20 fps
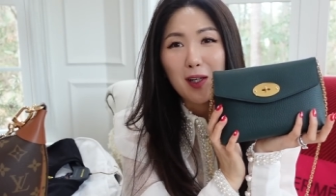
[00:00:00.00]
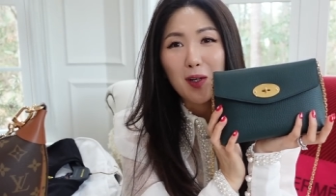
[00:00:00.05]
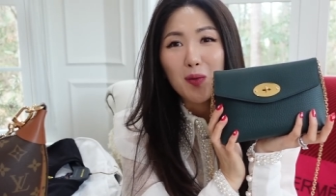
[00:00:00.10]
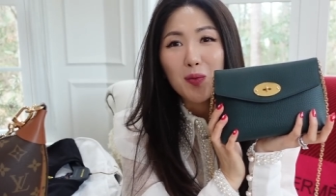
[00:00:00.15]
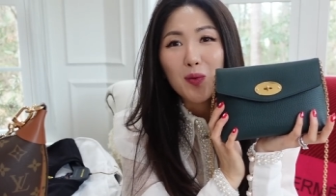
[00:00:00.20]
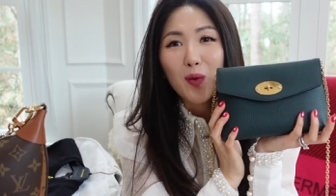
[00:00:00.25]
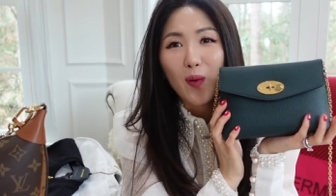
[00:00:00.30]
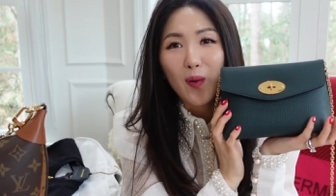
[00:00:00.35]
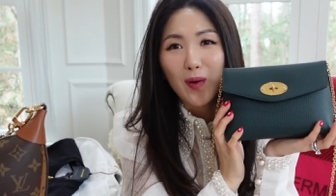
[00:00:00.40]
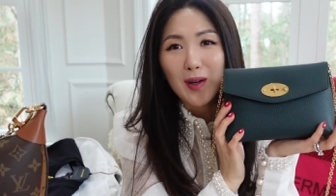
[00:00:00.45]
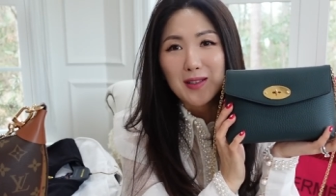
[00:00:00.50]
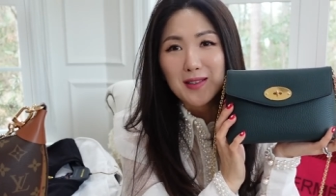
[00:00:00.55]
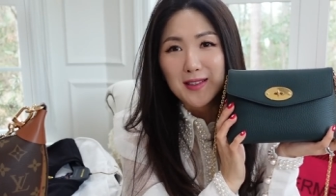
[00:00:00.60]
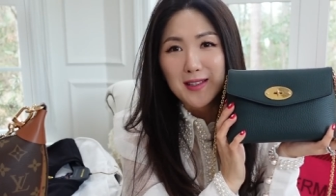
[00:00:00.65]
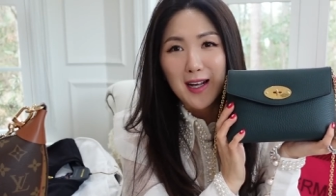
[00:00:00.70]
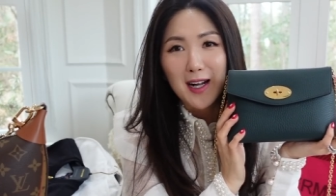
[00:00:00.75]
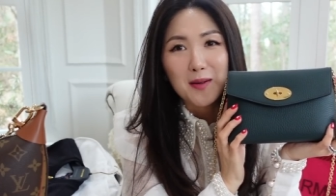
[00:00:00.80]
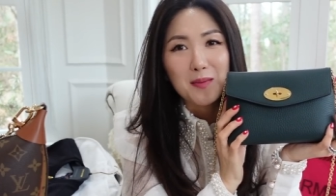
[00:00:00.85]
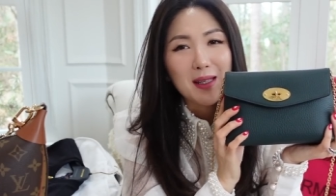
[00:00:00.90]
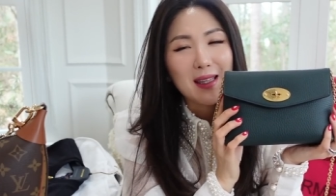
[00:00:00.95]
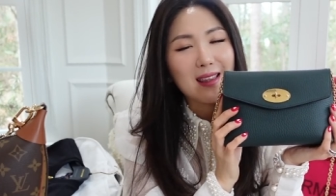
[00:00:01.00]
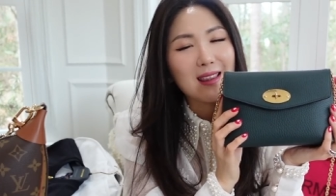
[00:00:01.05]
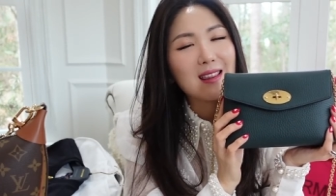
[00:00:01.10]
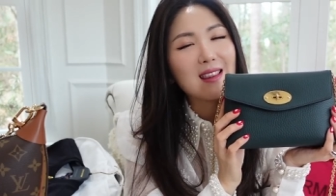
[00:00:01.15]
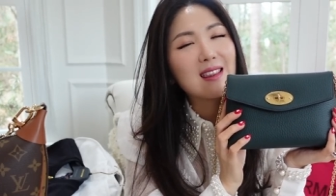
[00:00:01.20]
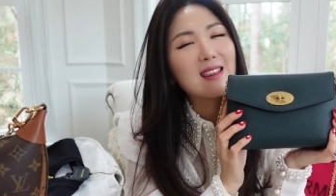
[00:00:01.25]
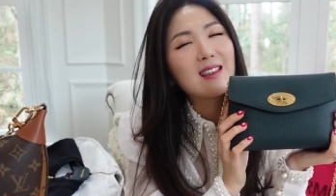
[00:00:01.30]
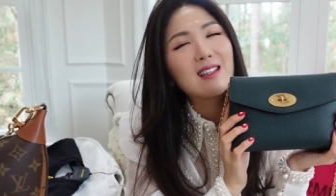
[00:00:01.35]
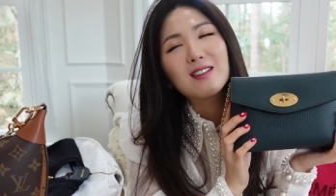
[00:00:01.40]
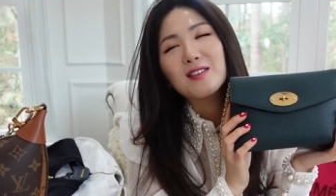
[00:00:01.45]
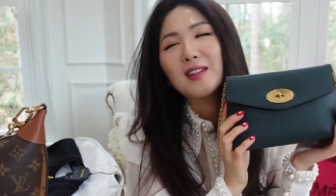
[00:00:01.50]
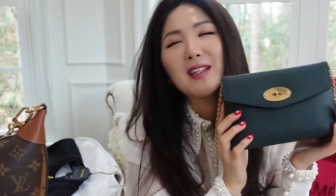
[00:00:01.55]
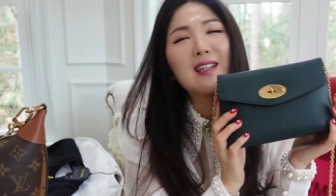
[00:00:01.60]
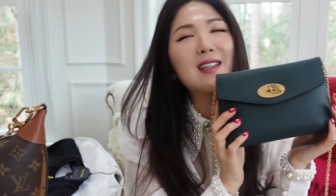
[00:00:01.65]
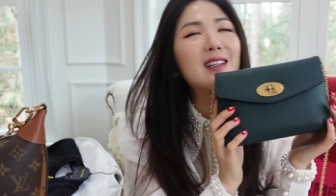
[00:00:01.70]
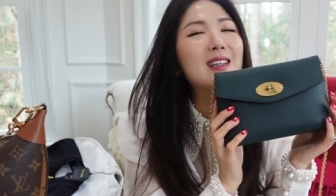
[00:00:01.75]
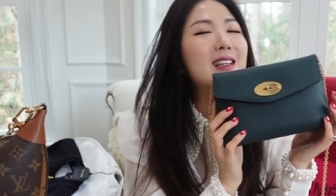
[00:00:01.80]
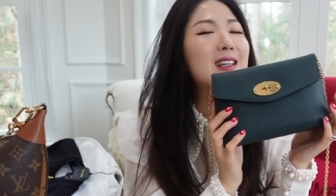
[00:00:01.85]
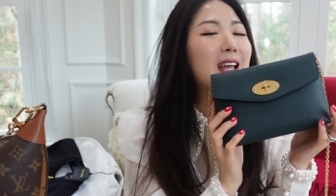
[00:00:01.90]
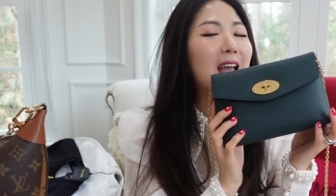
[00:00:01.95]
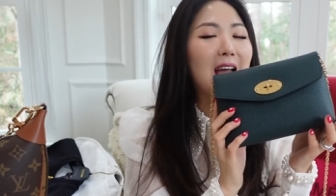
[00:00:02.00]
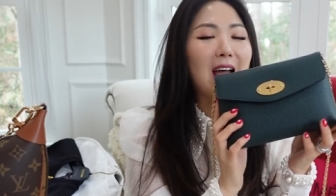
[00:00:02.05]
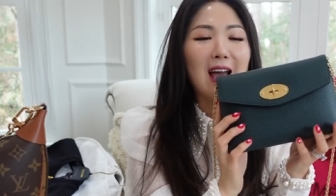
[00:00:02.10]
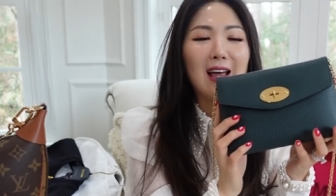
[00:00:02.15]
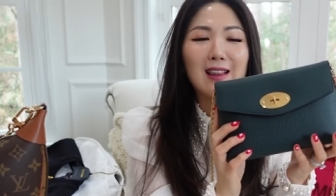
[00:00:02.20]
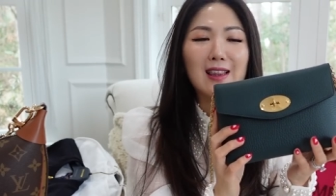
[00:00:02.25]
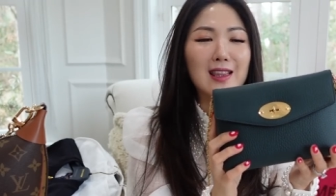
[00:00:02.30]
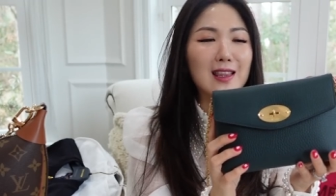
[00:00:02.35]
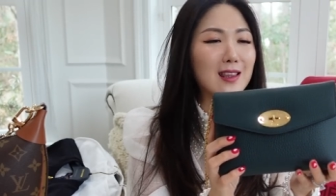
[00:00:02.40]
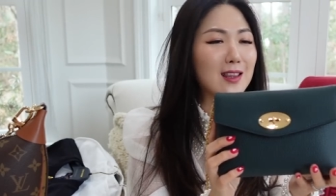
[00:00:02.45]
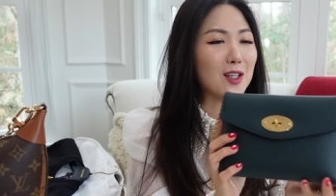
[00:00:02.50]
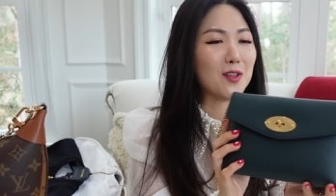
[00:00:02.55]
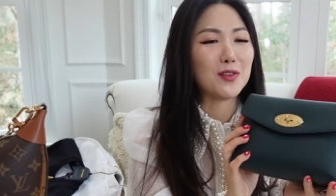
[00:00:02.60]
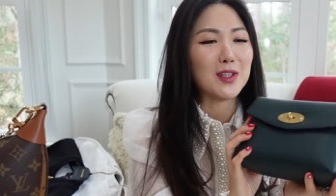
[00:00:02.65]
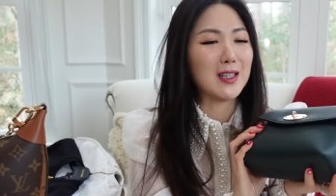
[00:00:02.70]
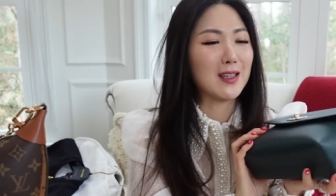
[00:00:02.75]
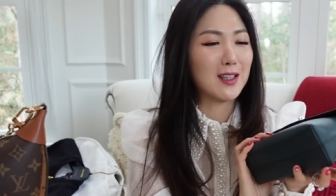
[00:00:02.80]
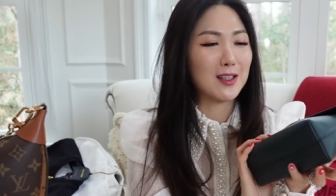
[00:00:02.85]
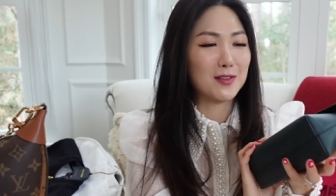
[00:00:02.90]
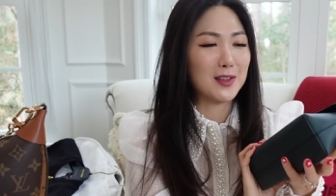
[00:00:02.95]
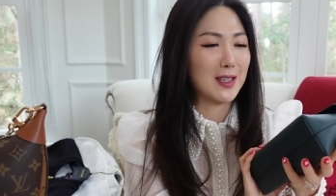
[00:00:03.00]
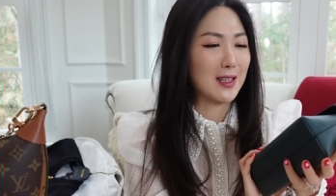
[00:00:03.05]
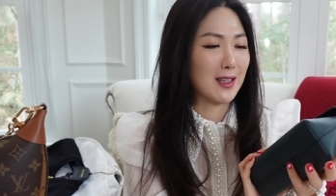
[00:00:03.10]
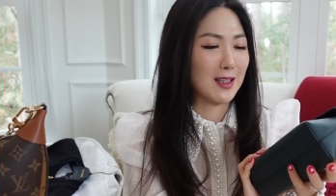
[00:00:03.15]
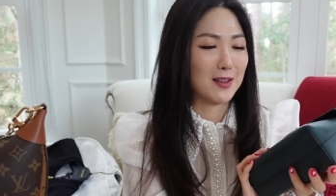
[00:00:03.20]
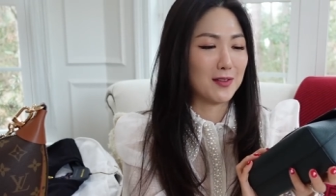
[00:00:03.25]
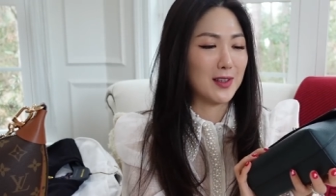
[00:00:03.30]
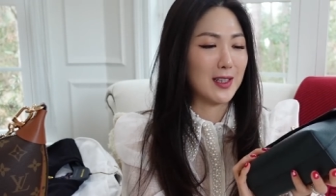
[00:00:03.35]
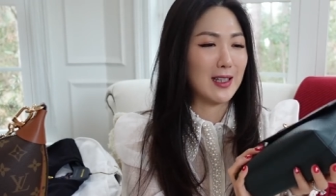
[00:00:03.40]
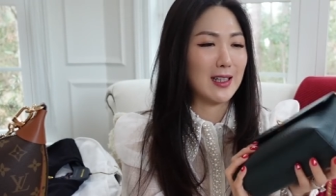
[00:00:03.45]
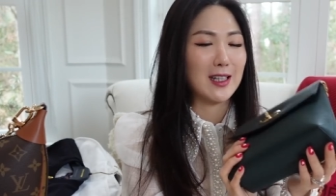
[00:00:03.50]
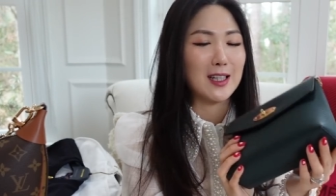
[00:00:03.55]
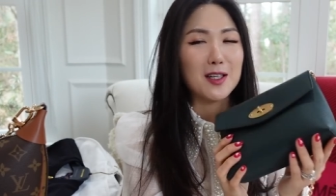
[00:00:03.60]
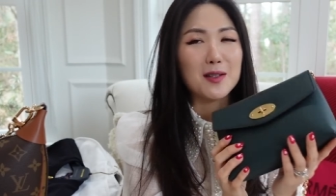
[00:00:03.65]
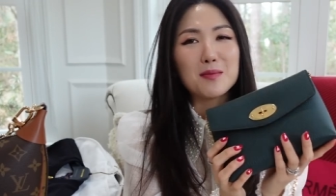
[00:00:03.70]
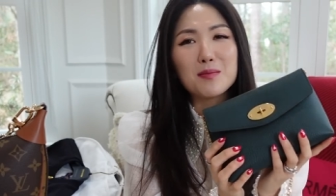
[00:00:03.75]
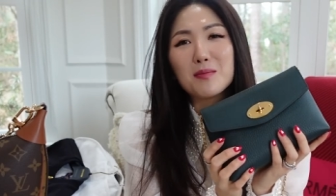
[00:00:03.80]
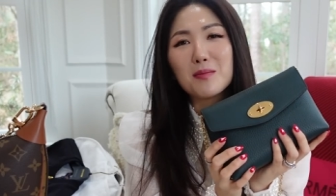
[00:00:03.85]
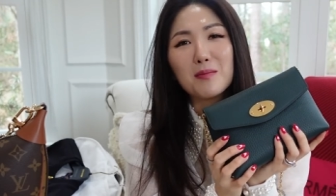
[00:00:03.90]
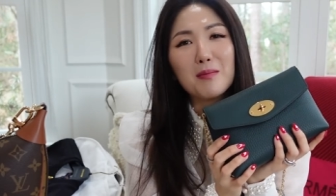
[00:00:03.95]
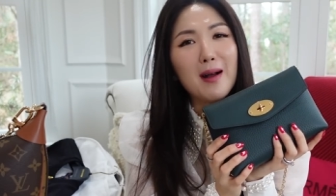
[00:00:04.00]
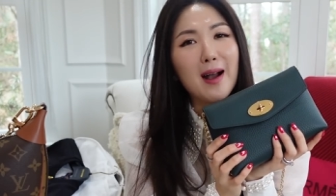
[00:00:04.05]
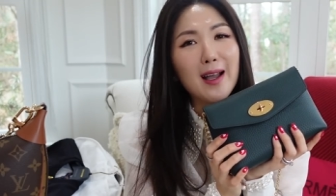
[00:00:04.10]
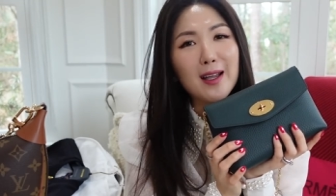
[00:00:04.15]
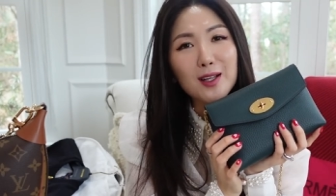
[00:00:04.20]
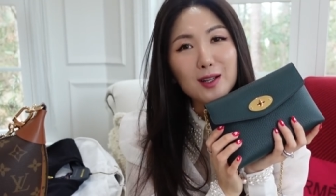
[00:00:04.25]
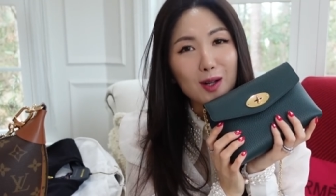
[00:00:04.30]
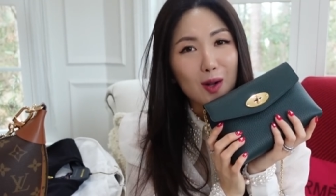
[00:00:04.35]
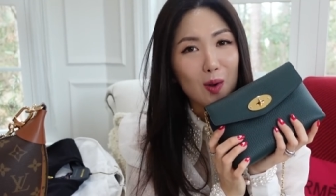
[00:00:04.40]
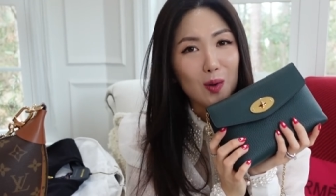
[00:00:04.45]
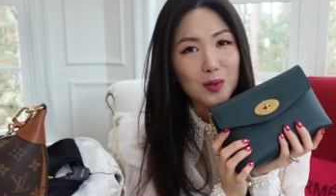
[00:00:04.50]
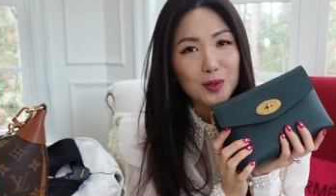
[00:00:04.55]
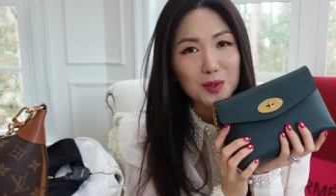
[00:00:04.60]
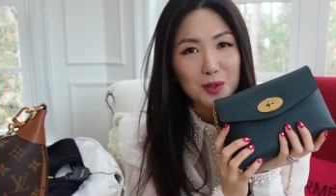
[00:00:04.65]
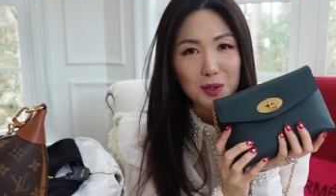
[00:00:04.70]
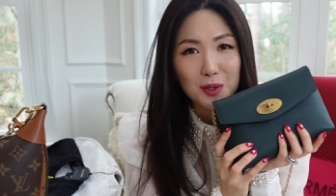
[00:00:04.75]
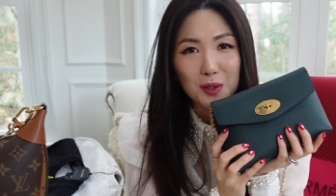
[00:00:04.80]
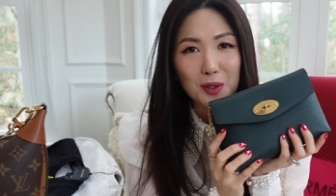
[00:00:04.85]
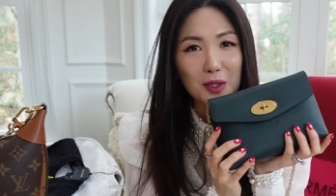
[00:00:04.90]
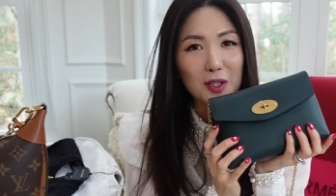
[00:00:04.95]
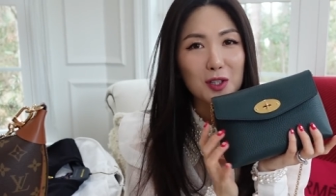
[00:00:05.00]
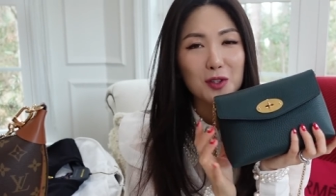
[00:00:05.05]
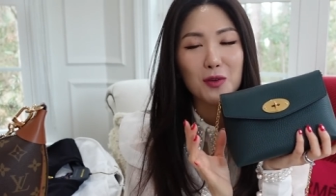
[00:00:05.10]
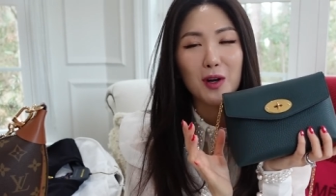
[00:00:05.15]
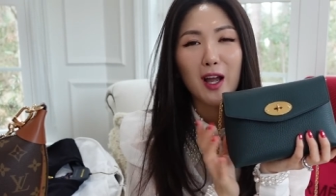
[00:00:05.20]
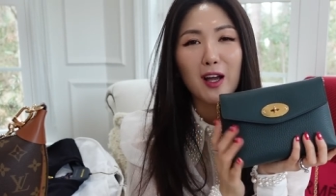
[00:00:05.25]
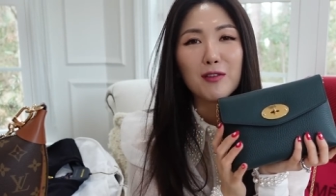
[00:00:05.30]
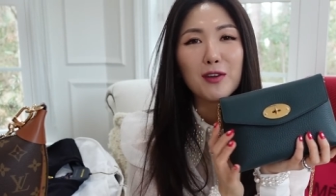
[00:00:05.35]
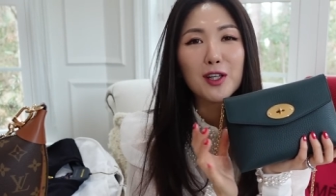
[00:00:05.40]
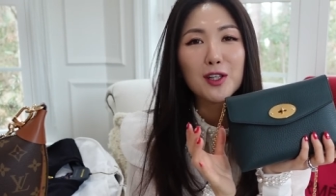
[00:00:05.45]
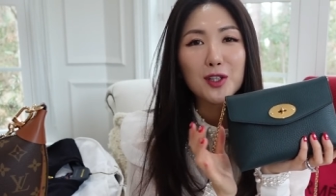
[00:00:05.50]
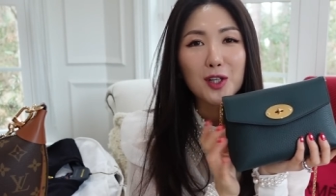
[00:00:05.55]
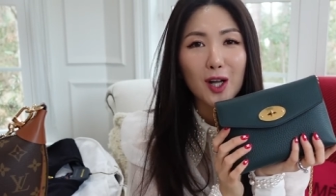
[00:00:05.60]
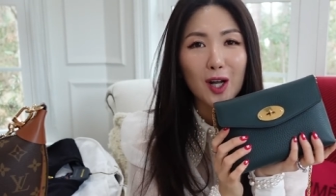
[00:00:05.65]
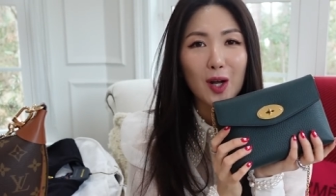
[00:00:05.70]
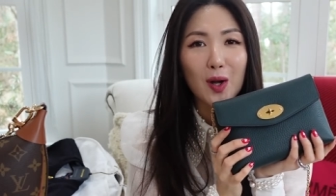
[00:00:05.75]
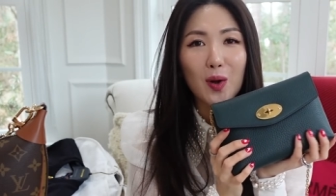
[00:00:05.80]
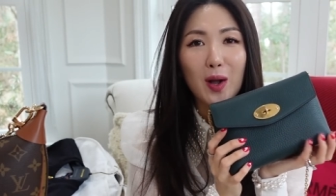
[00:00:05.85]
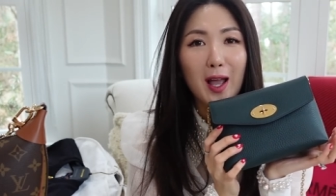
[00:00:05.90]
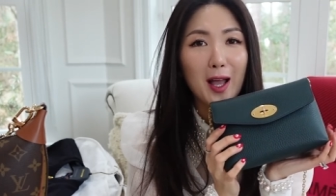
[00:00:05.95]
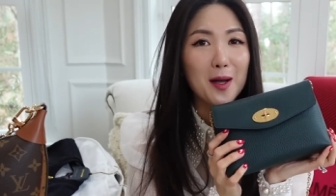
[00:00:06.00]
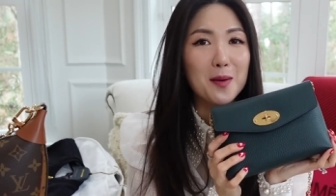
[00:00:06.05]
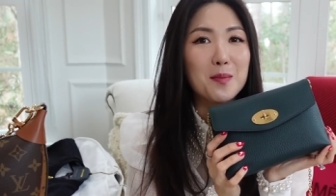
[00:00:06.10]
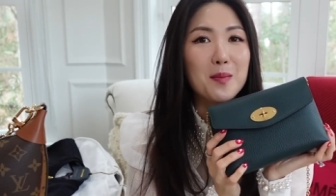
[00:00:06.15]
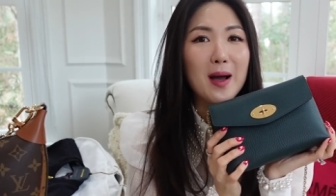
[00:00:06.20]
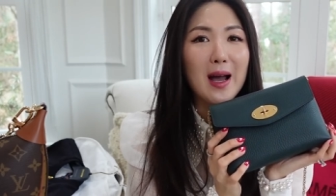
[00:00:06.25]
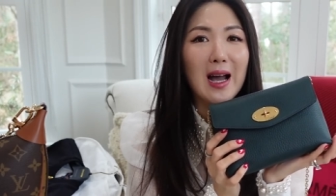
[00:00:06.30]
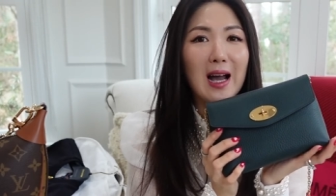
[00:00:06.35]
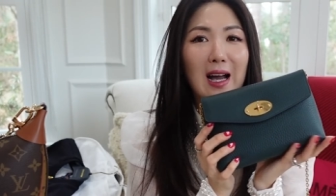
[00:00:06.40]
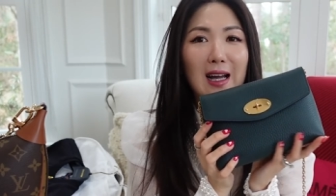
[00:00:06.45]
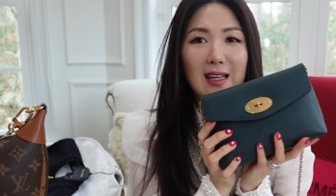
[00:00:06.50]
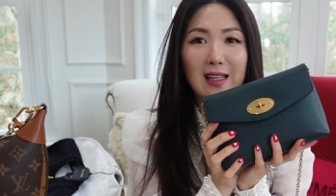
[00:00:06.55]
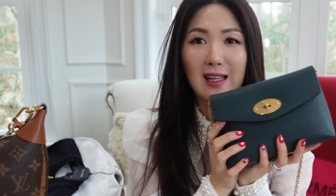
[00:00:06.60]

Of course, I've been loving and loving, loving, loving my go-to grab-and-go handbag.